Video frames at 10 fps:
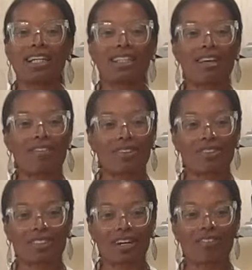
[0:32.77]
loving
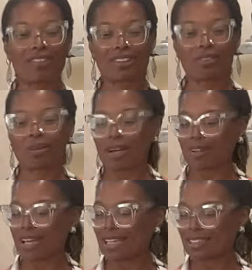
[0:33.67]
yourself as
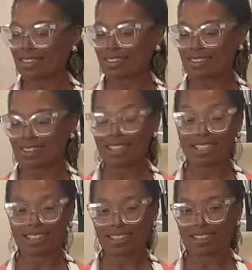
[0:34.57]
well as this
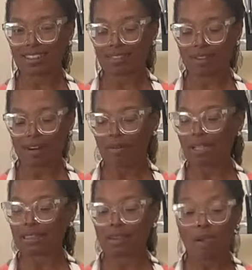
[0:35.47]
delicious fried
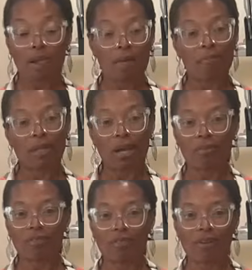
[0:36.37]
rice.
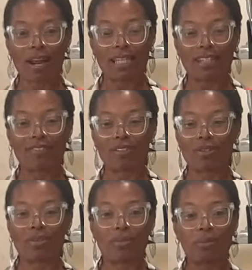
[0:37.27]
Before I give
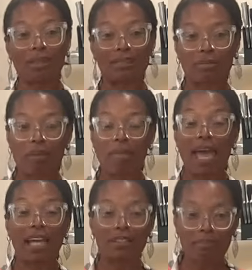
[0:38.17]
you what's in my
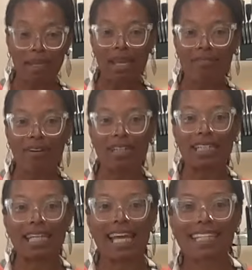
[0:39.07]
bag, you may have already
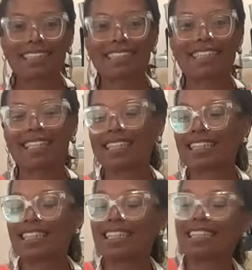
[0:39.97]
guessed it
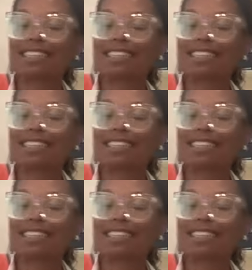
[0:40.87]
is